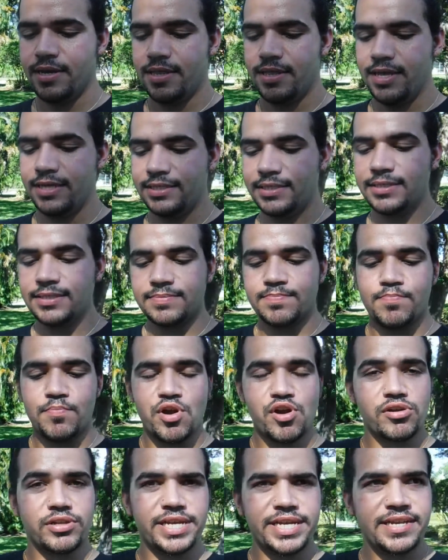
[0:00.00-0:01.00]
This is
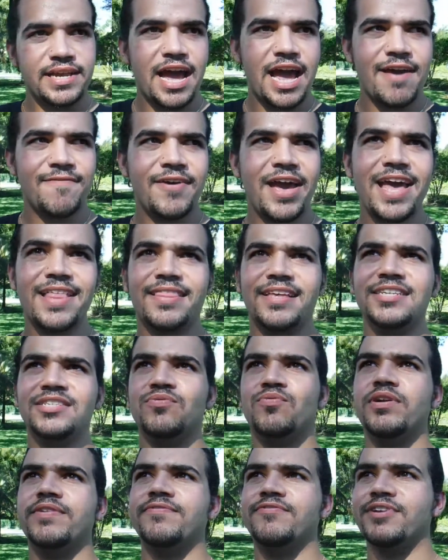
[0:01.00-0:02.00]
Merlin. I've had
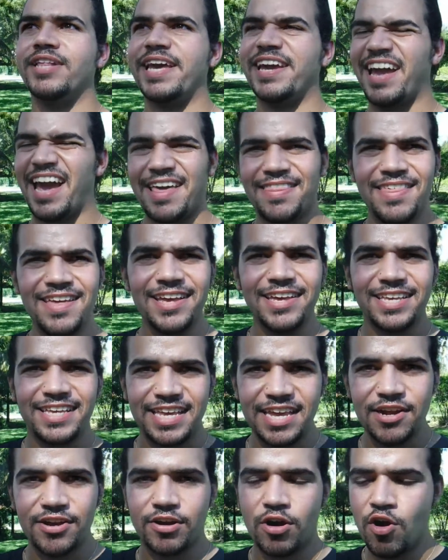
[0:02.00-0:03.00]
this one for like, I think a
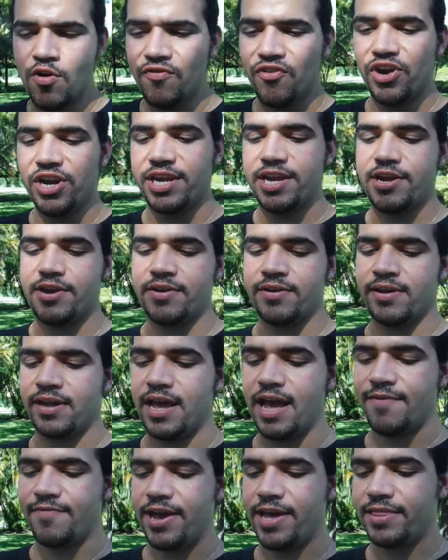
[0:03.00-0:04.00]
year, over a year
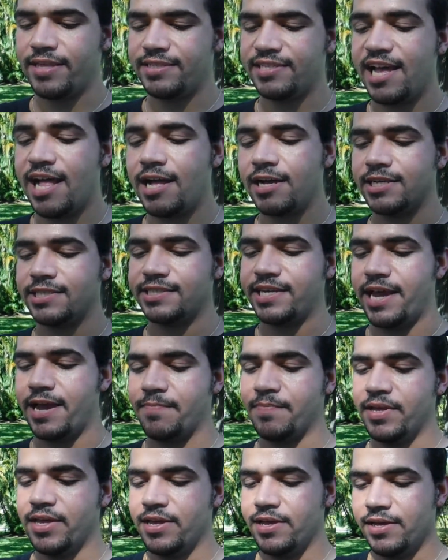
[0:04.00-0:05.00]
I've had this Alakazam.
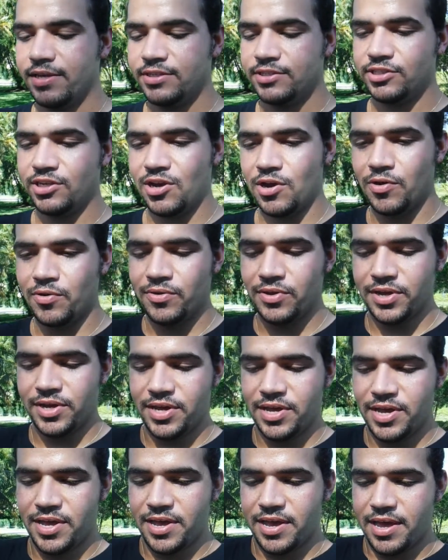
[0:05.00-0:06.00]
So
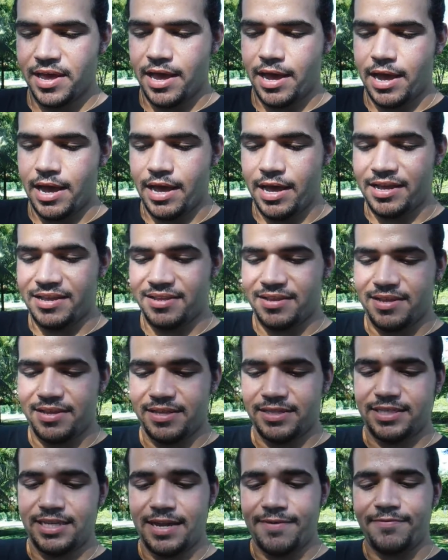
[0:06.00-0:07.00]

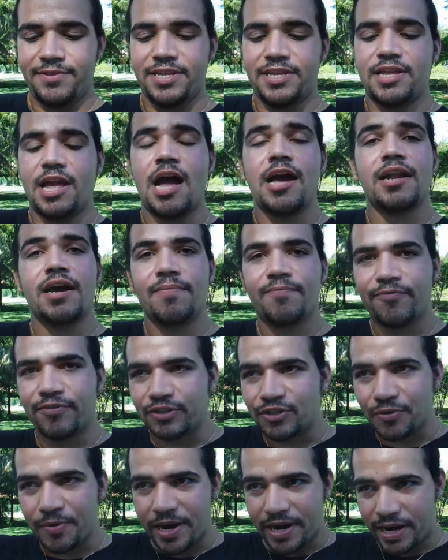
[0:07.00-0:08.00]
definitely not up for
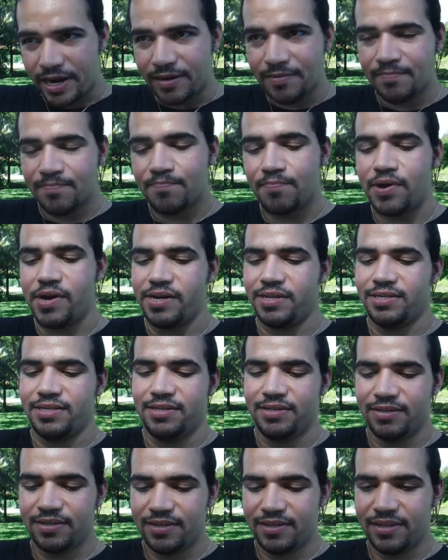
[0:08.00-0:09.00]
trading, but
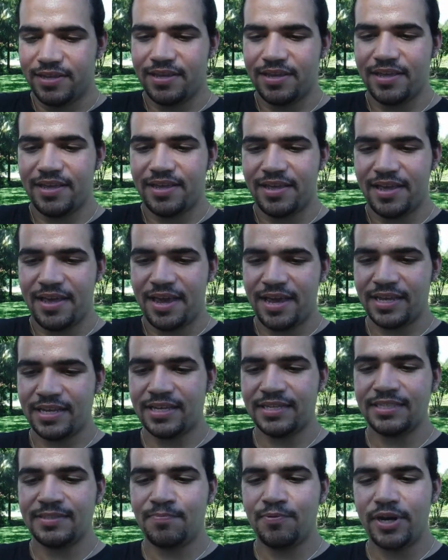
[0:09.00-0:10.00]

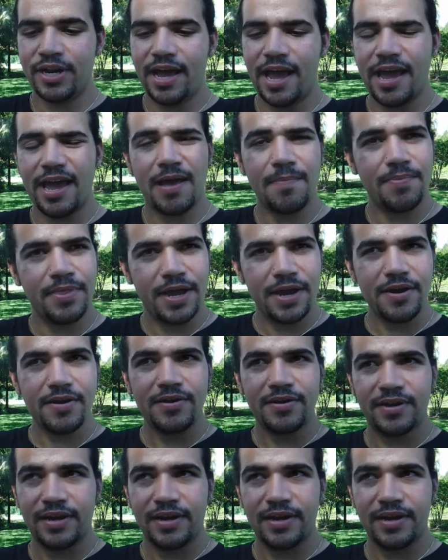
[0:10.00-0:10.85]
it's pretty high up there.